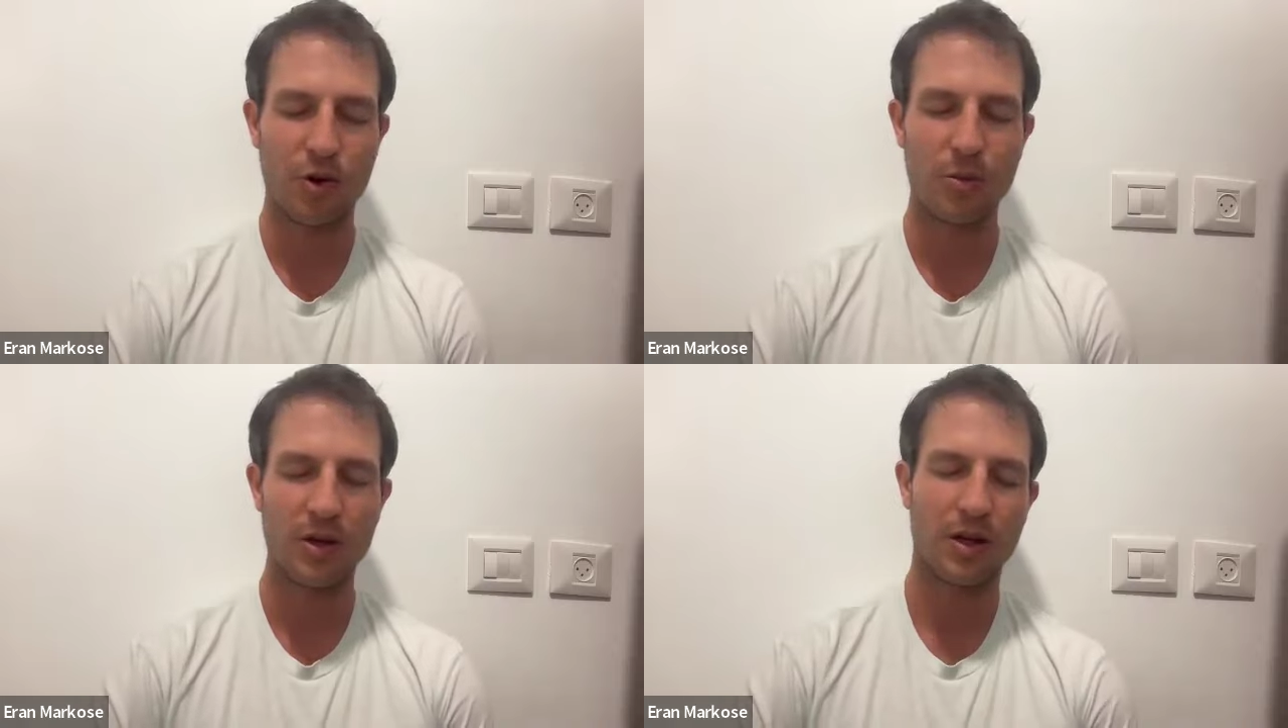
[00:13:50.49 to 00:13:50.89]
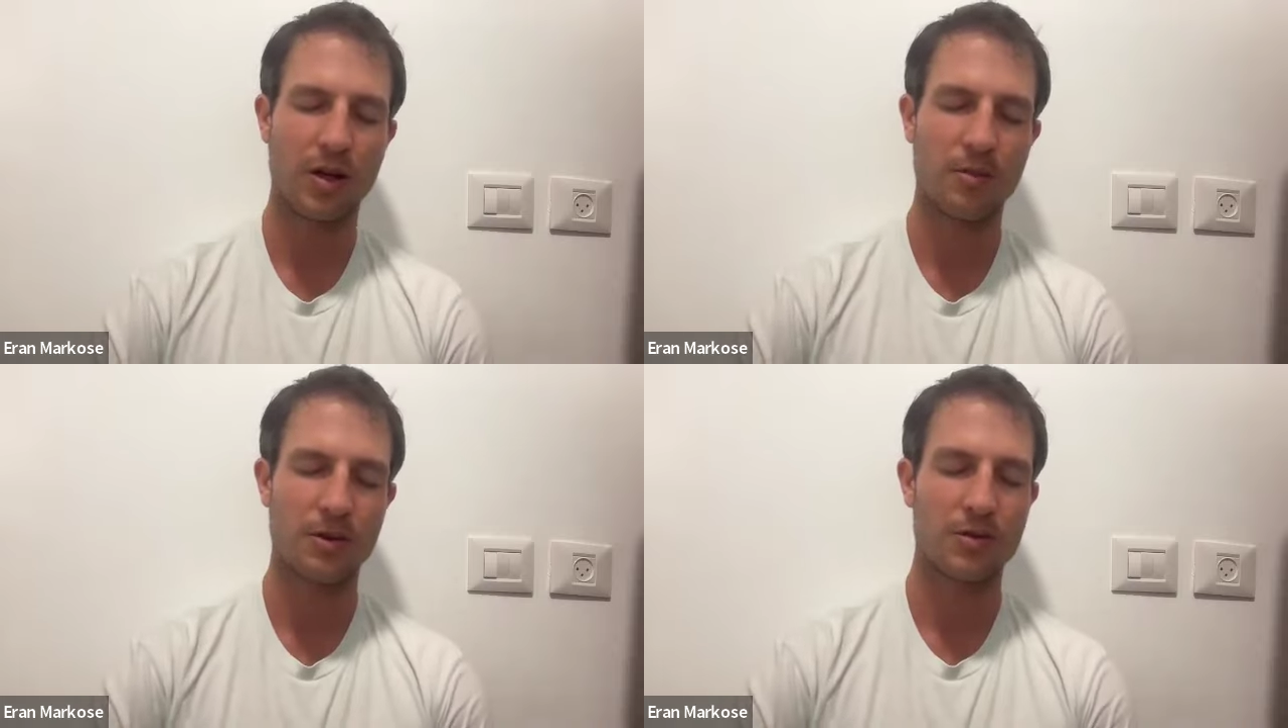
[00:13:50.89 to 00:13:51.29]

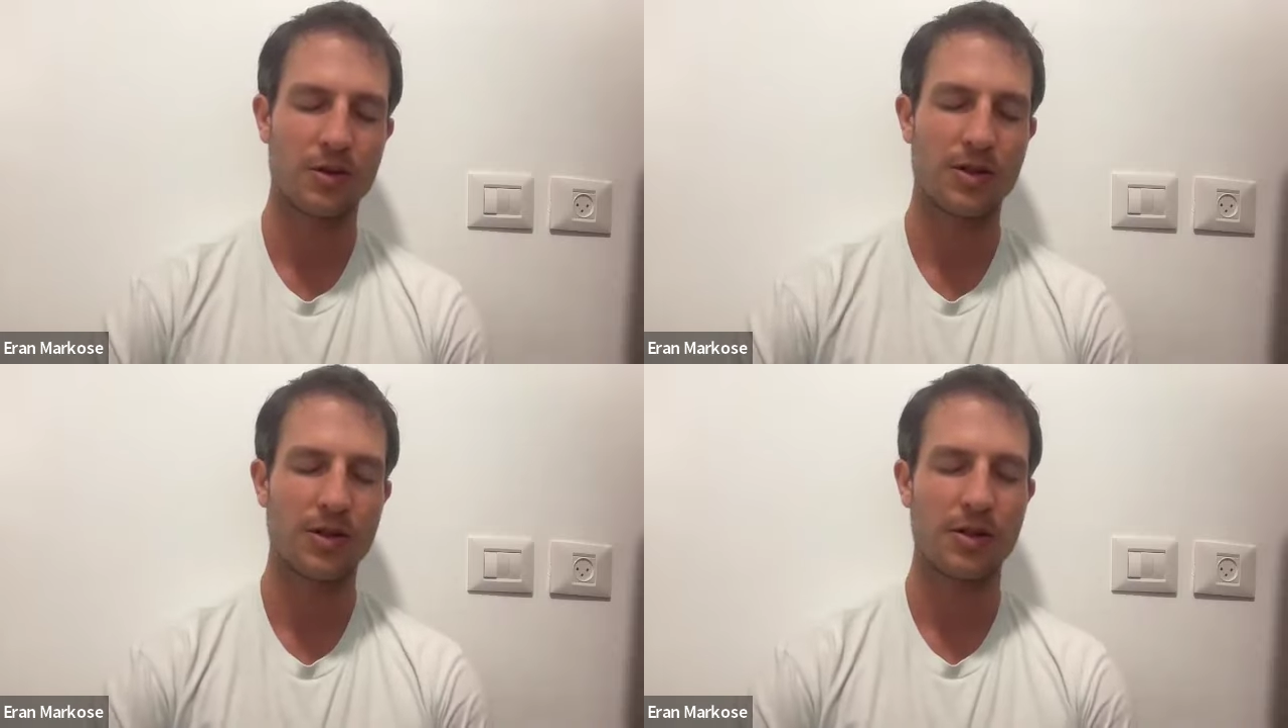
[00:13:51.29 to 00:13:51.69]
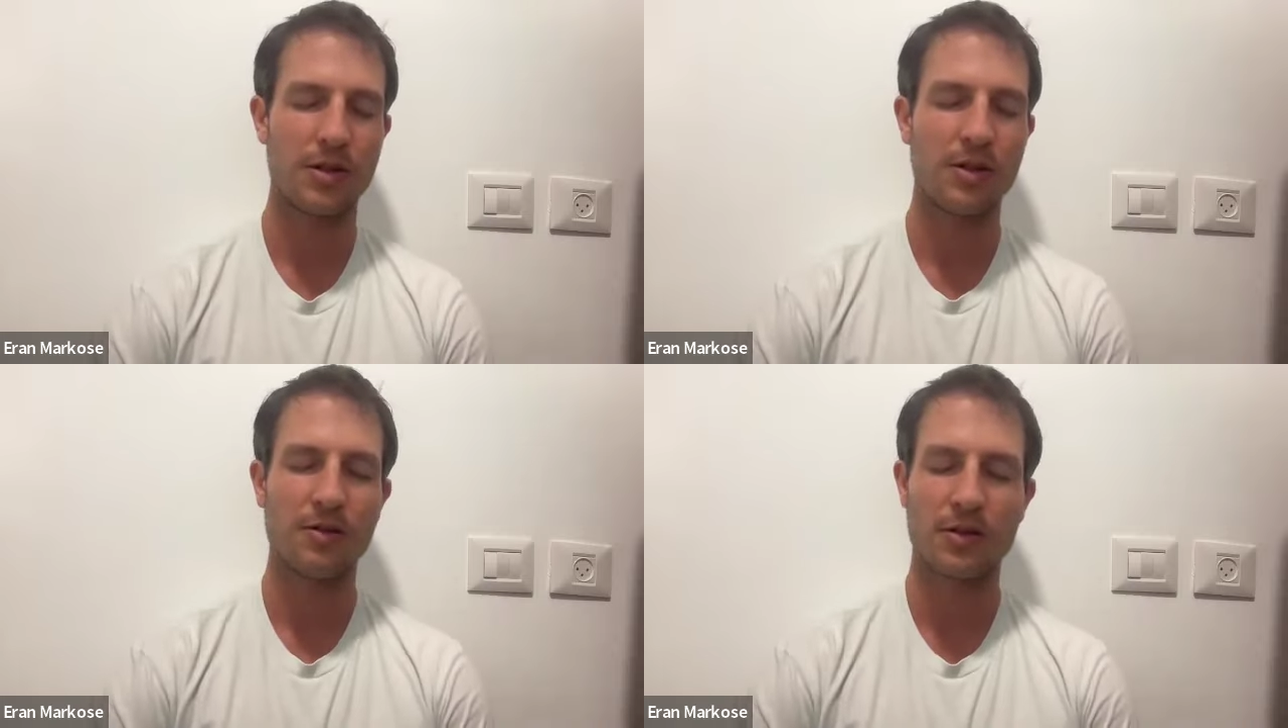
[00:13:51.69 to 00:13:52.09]
Opening up to
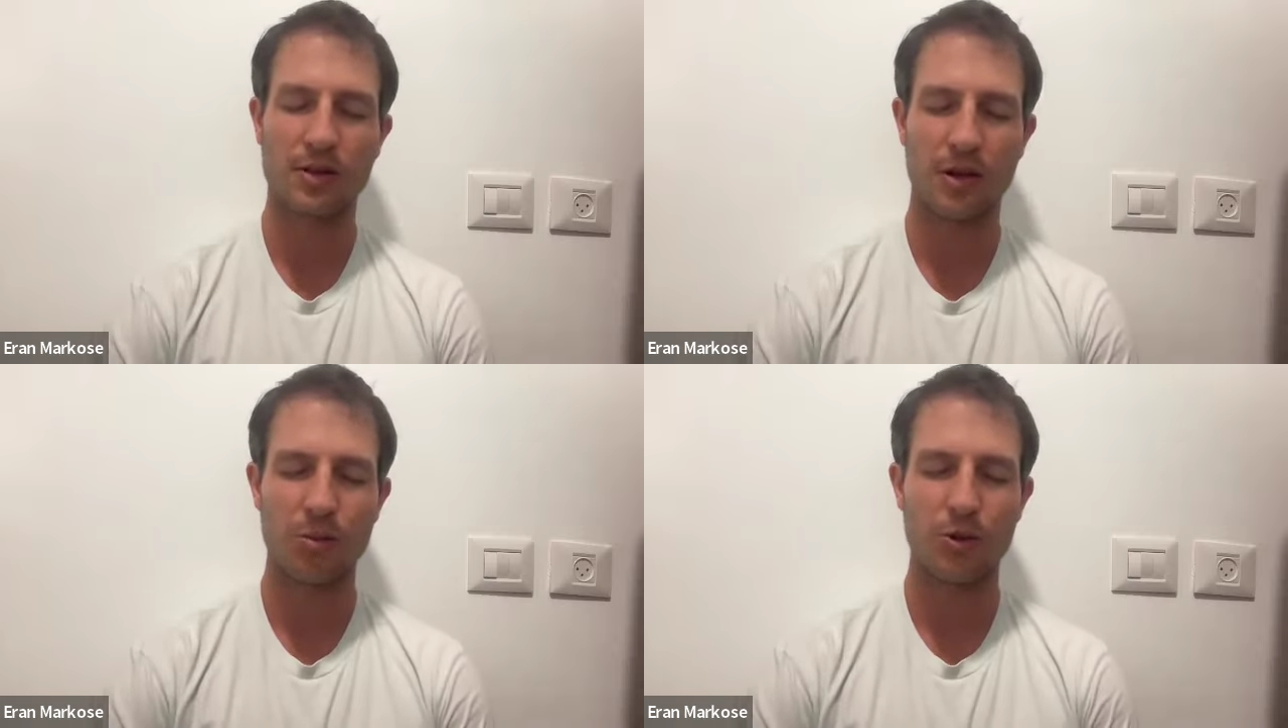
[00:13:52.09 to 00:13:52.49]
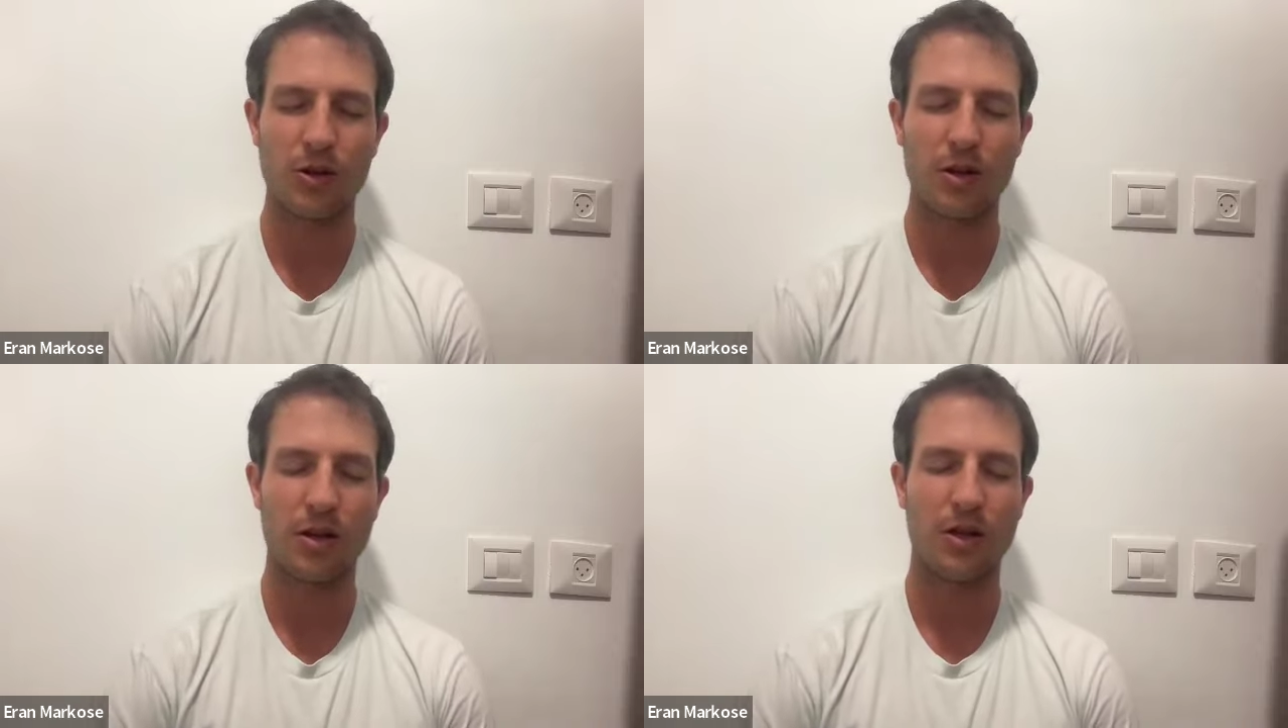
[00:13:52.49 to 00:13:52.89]
receive as I
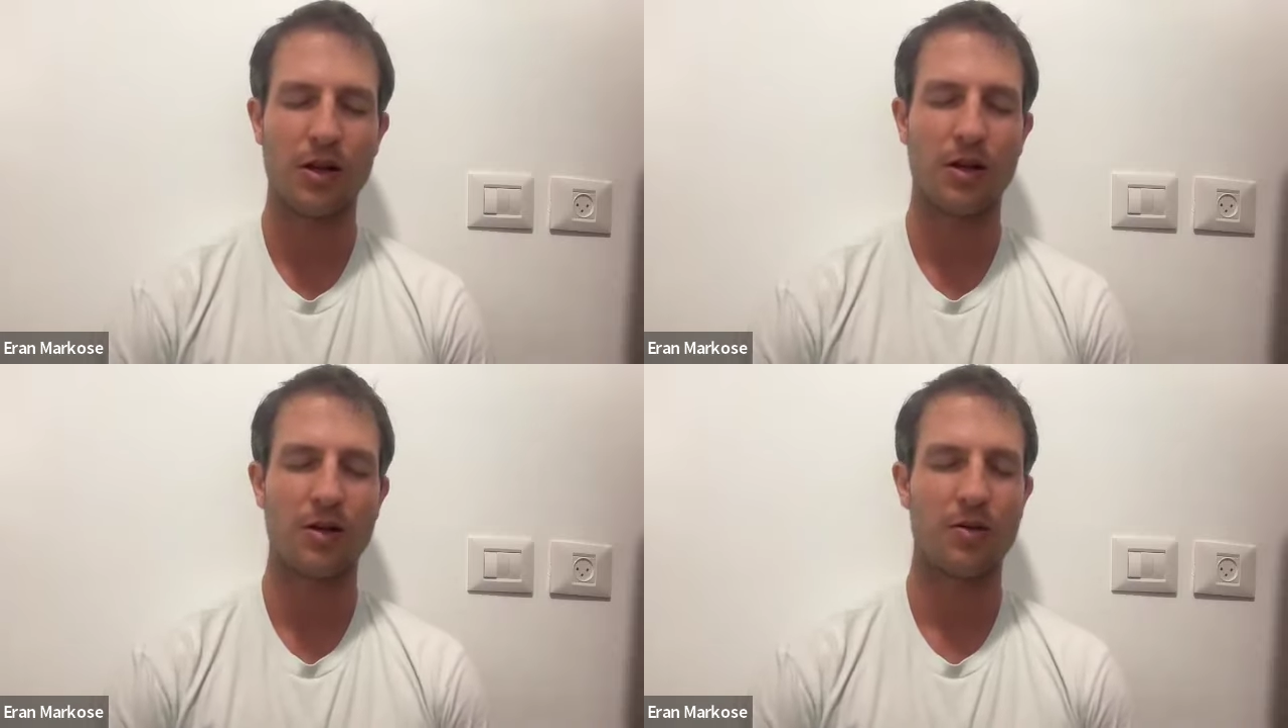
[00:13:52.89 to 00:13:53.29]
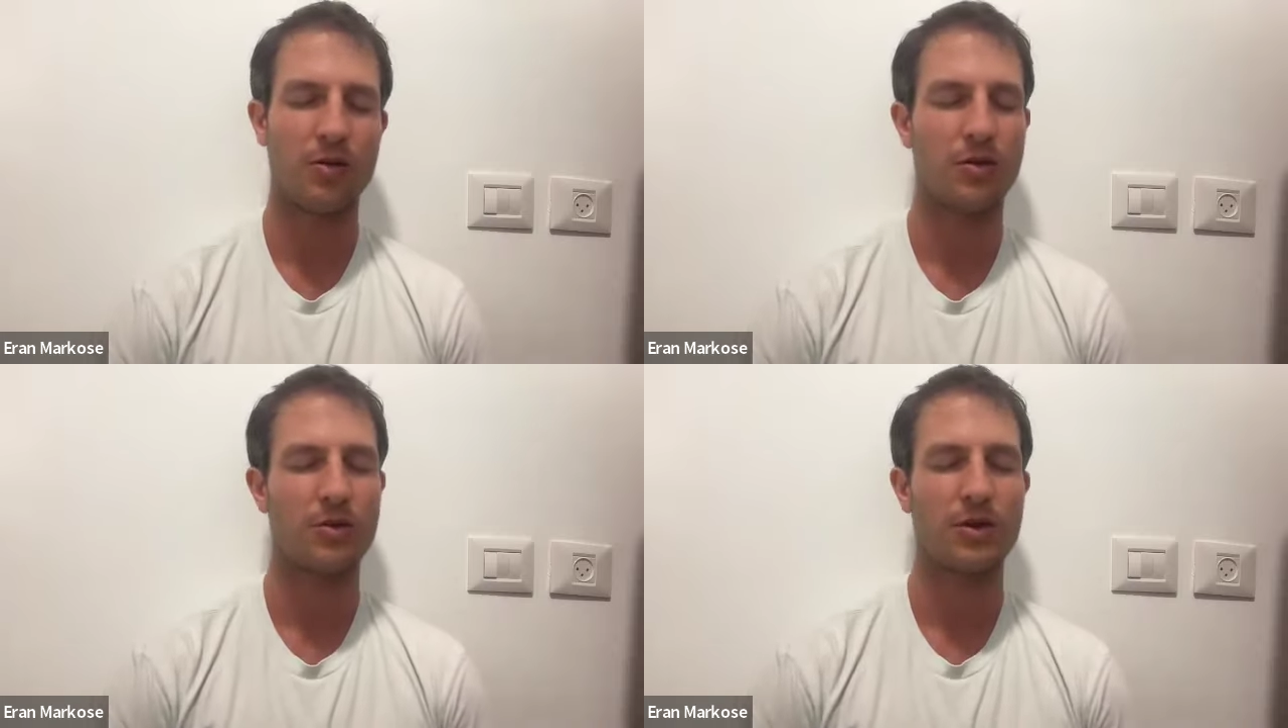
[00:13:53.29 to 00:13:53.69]
breathe in,